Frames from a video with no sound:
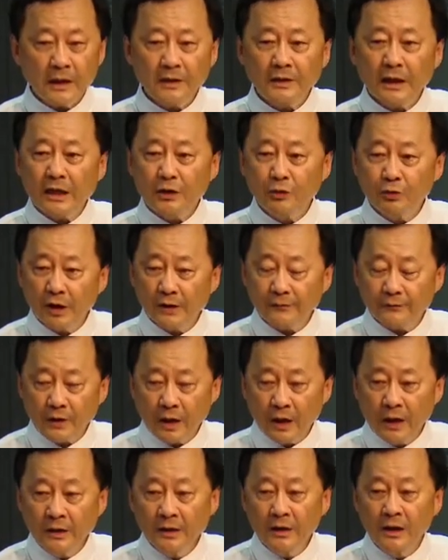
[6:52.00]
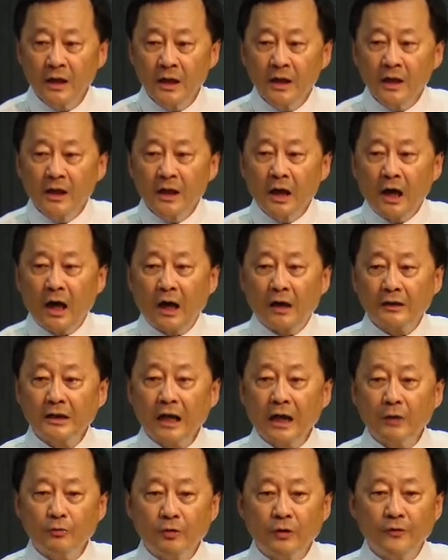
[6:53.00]
that you have done,
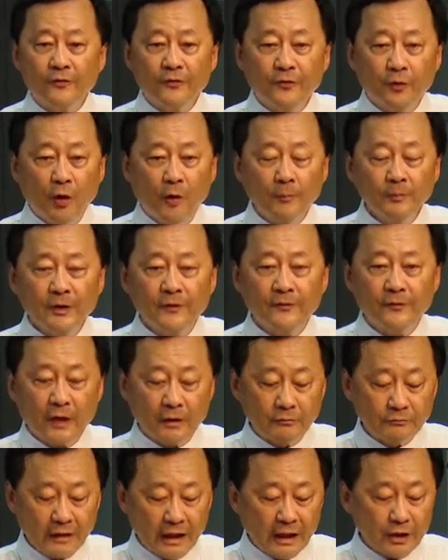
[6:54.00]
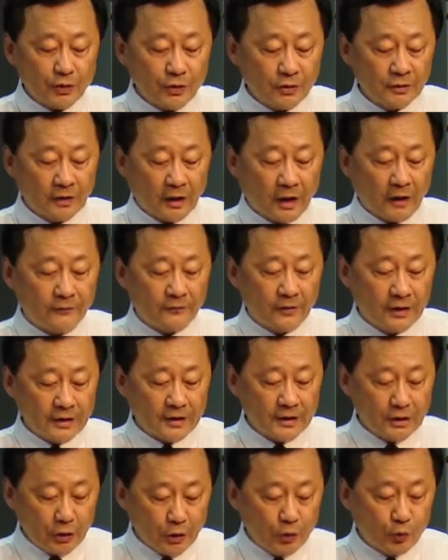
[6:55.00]
that would form the foundation of
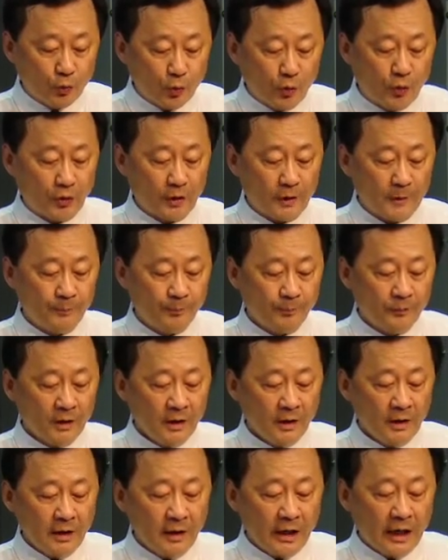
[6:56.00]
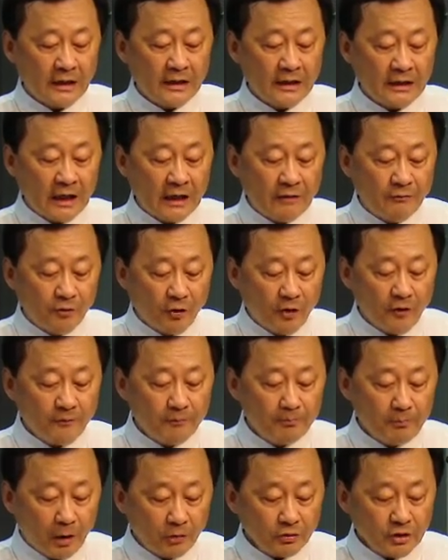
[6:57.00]
this new work. And it involves
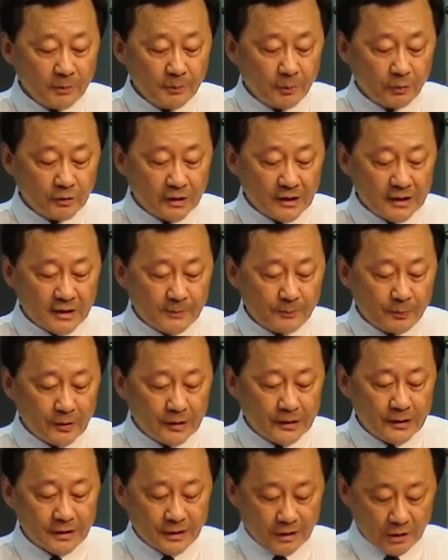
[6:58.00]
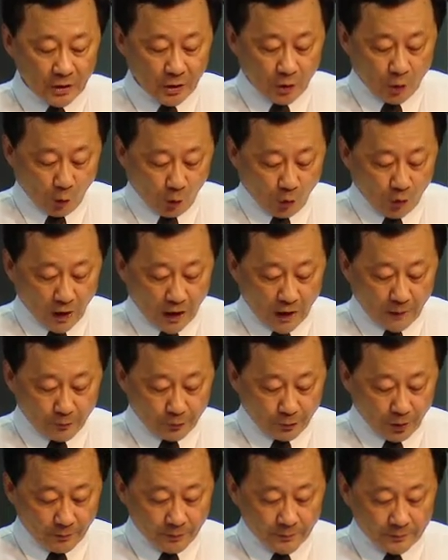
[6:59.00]
multiple disciplines or are
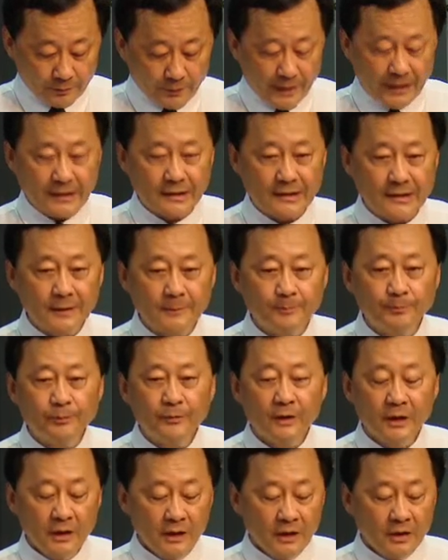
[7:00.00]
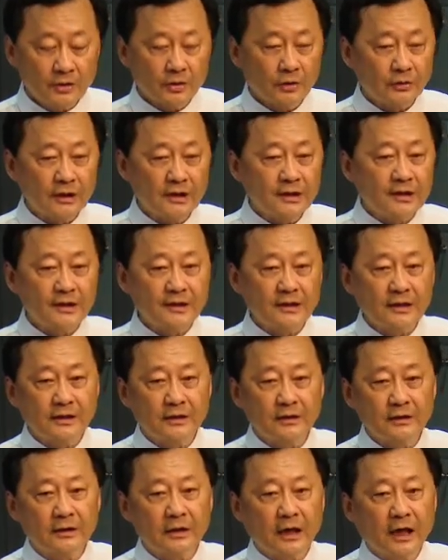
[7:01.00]
problem-based. So this is
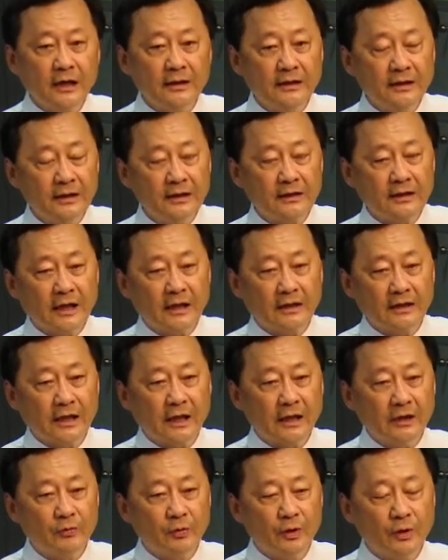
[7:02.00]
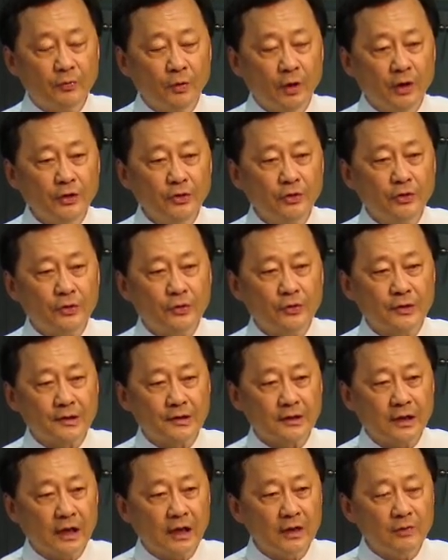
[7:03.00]
the idea that we want you to
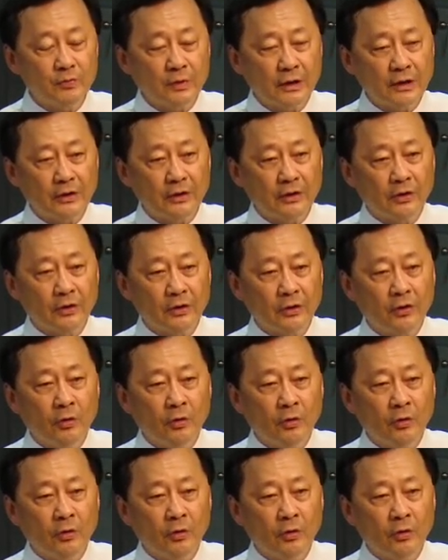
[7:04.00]
start with your